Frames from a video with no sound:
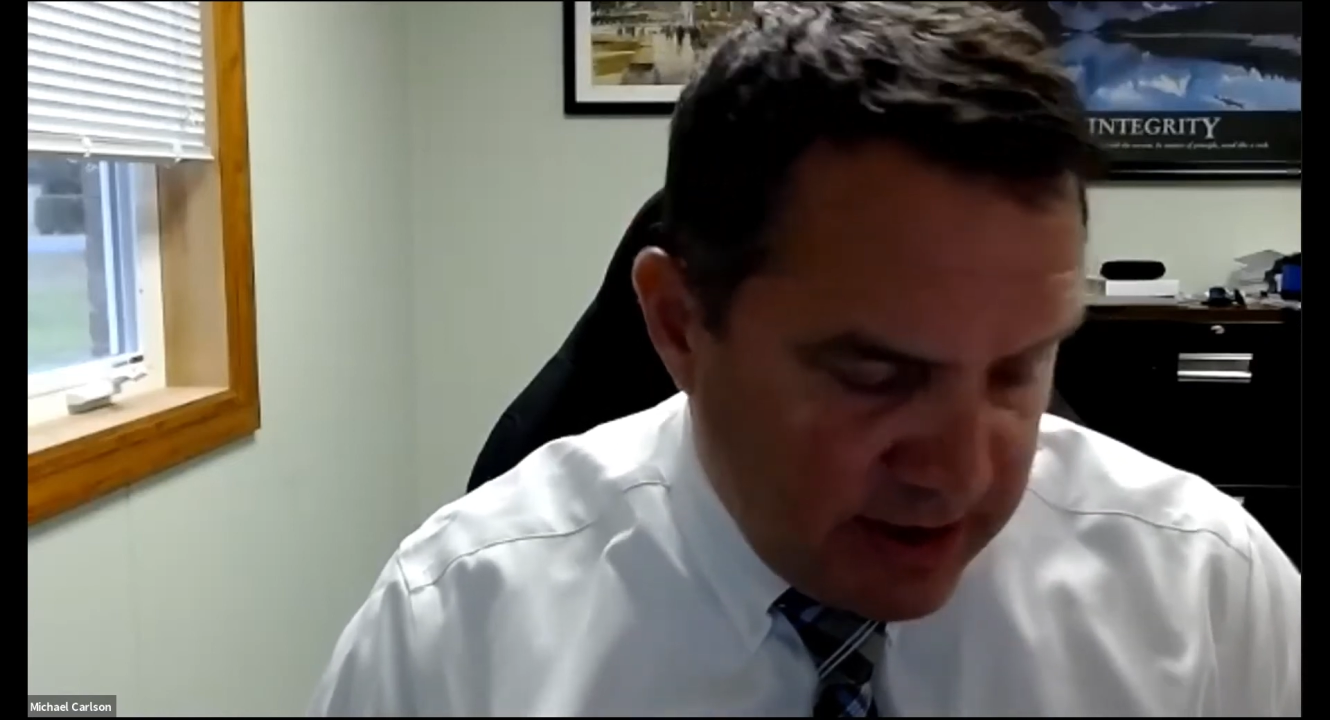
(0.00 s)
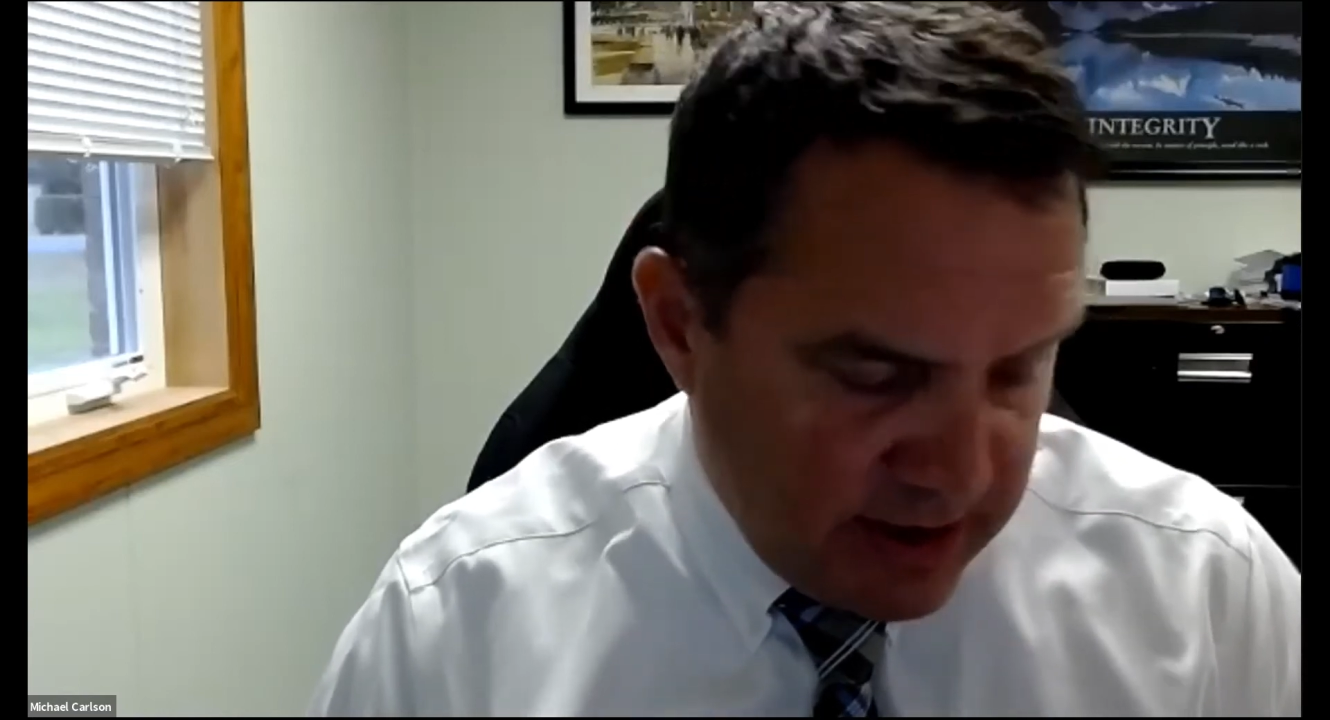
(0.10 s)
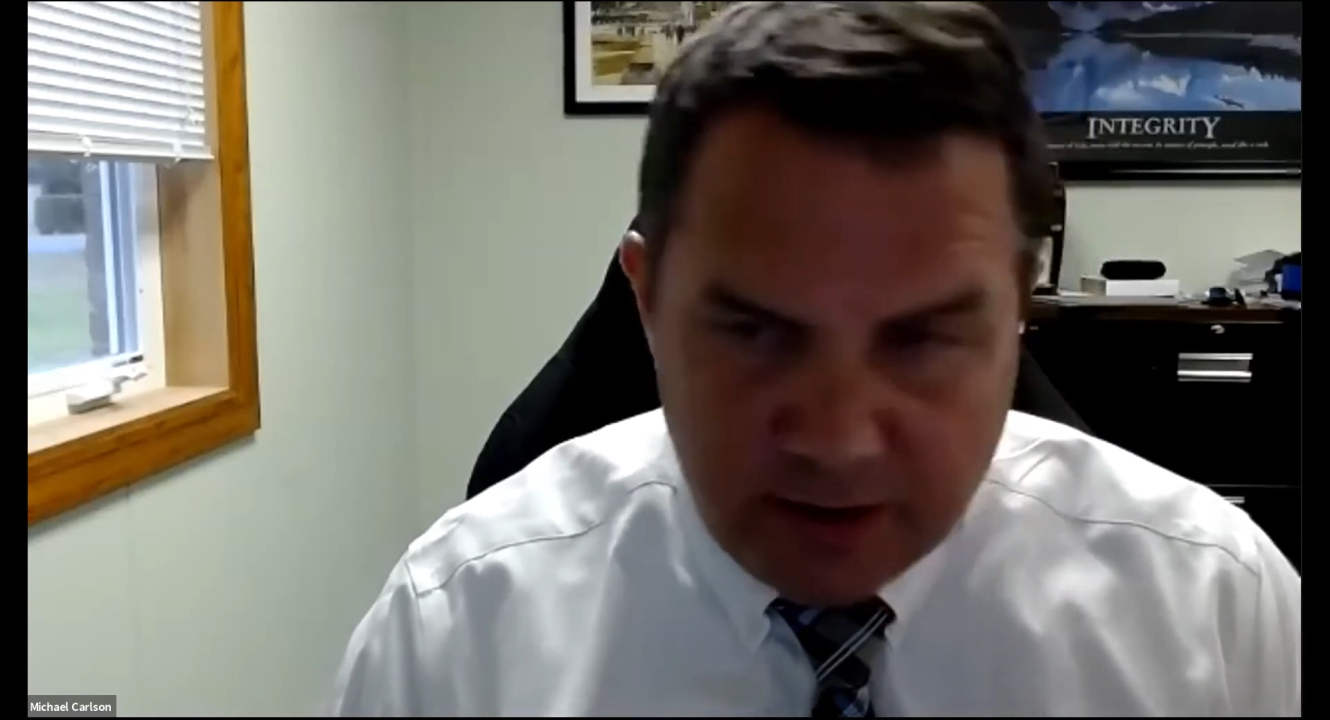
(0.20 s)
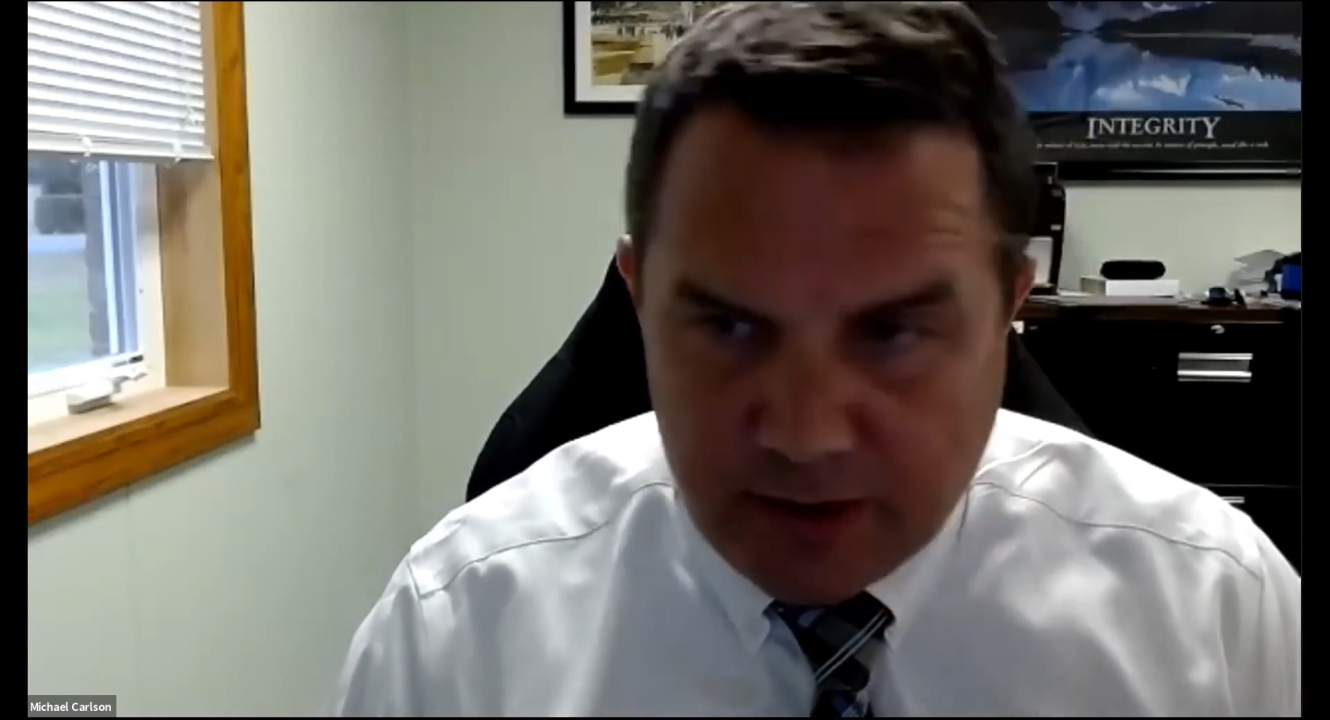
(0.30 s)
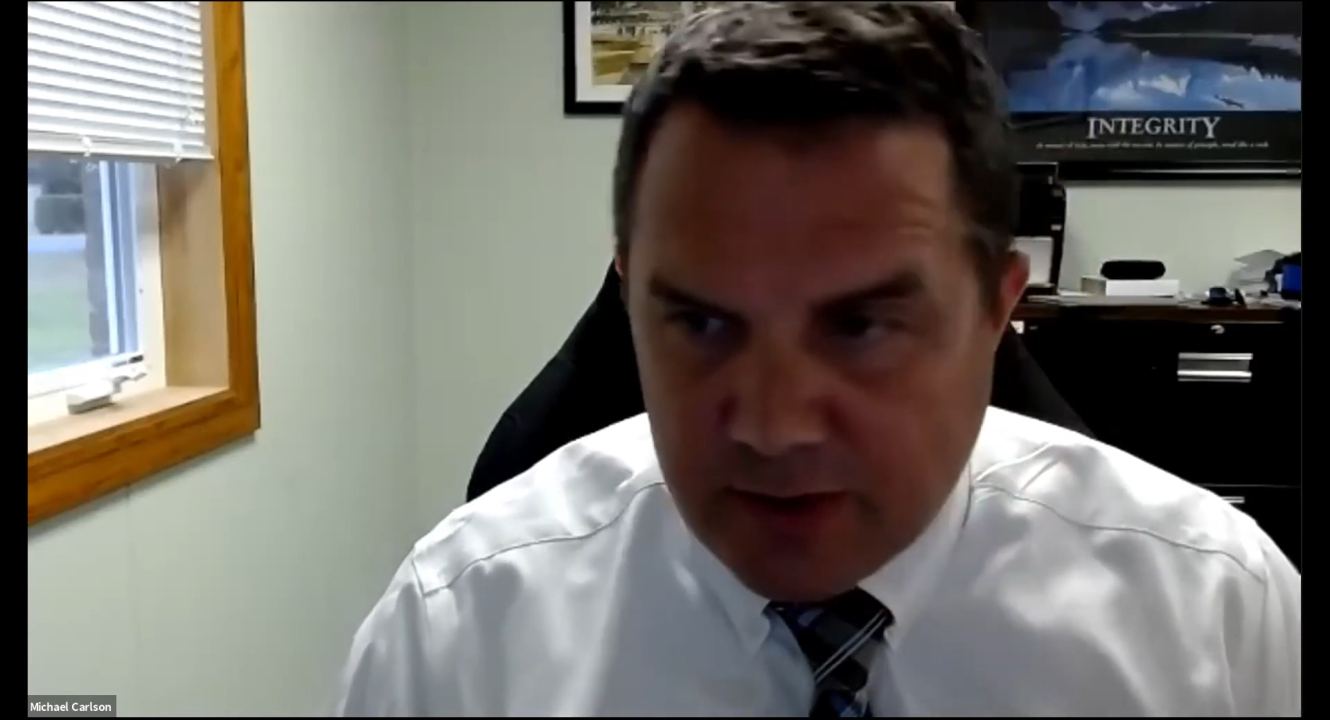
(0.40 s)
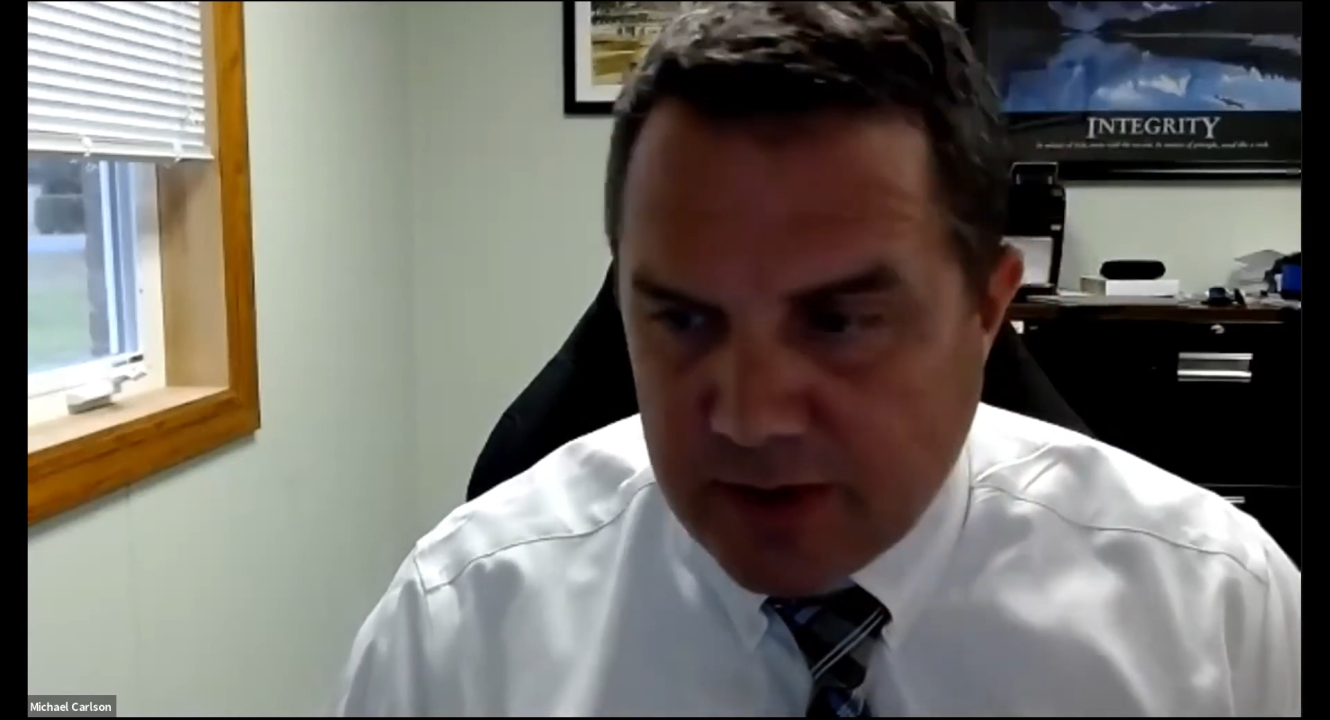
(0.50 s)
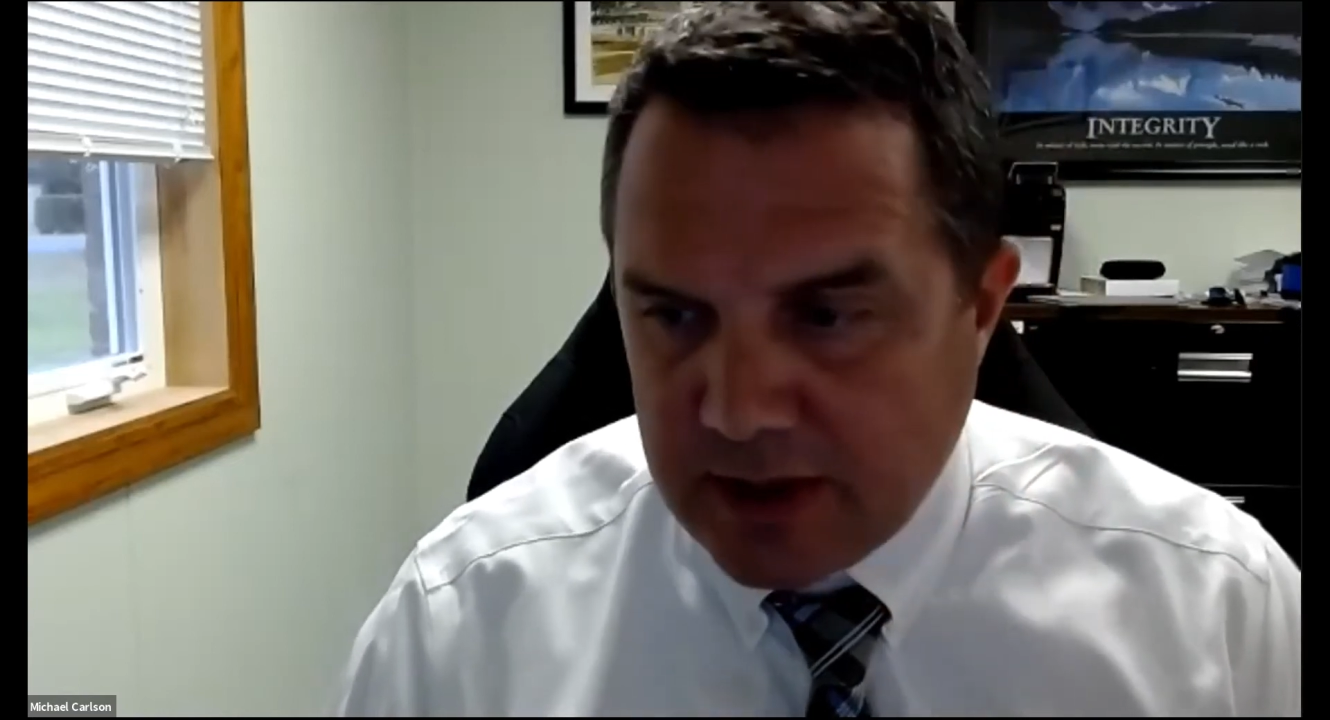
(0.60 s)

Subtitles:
to use